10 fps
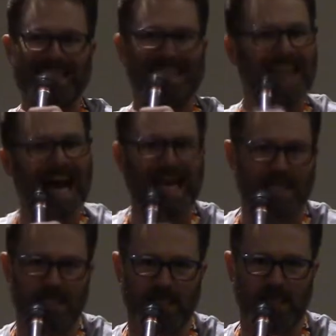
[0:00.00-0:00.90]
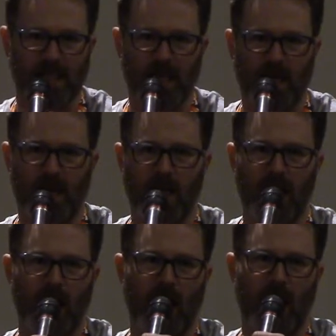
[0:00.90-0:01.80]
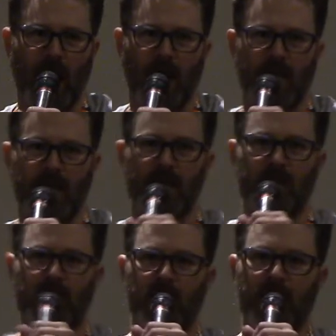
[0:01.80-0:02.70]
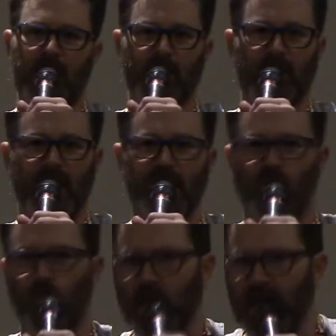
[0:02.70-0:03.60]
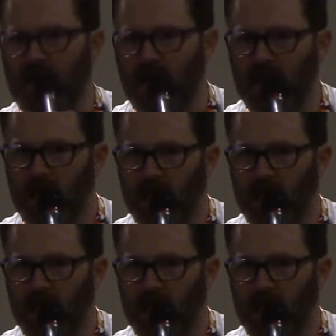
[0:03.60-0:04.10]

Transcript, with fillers: tonight, and the name of the band is Ween."